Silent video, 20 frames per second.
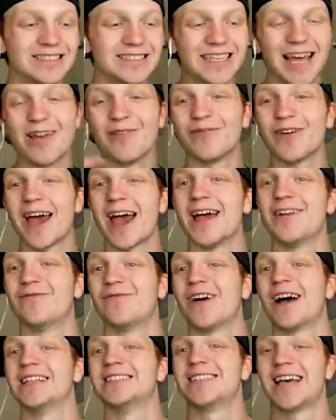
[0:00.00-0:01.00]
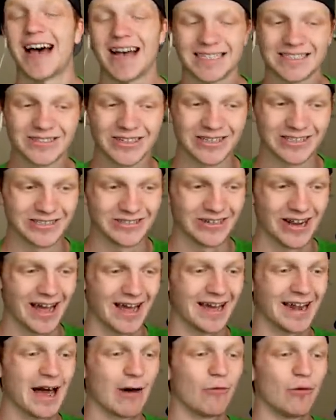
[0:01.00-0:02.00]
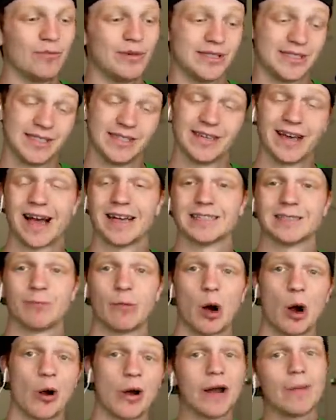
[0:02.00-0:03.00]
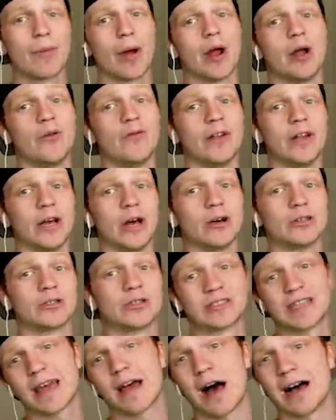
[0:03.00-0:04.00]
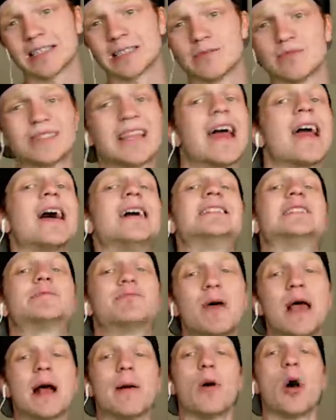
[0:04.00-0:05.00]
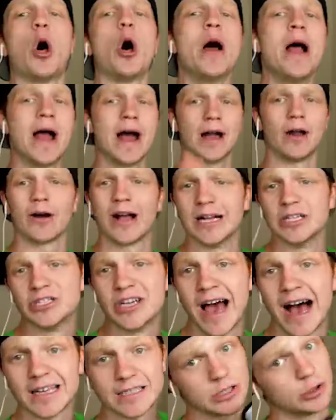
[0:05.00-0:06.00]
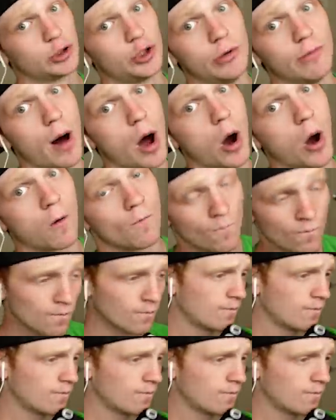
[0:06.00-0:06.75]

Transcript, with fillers: a safe and fantastic rest of your day. And I will be seeing you guys tomorrow in a brand new video. So stay awesome, stay unspeakable, and I'll catch you guys tomorrow.